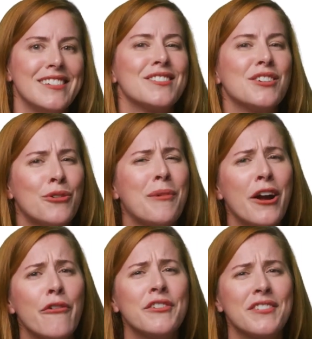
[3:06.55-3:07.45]
So my
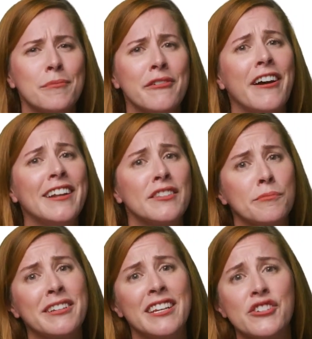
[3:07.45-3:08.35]
oversimplified
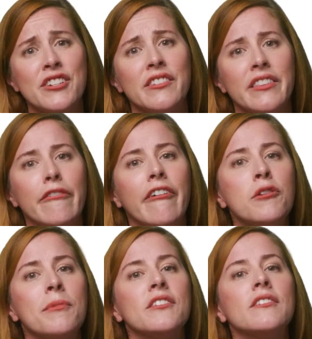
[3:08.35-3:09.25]
explanation is that
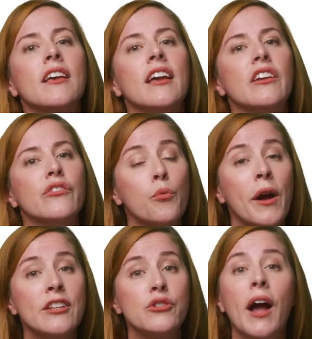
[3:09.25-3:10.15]
Firebase is the
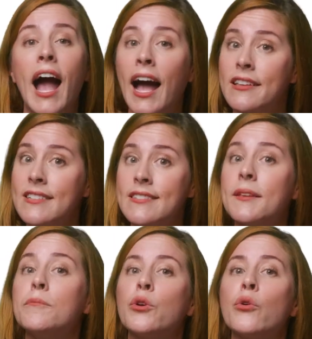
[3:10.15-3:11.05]
way to access
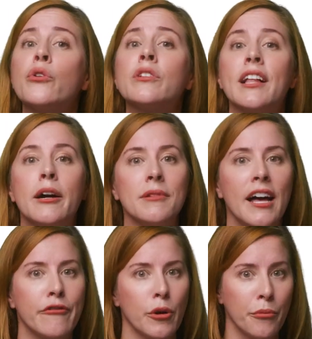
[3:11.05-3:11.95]
some Google Cloud
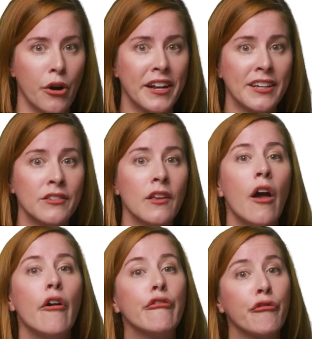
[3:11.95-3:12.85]
Platform products
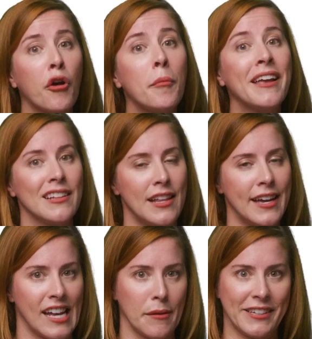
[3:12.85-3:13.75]
from a
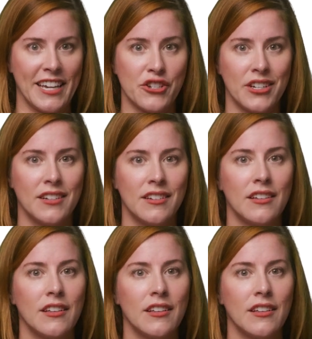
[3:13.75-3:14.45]
client application.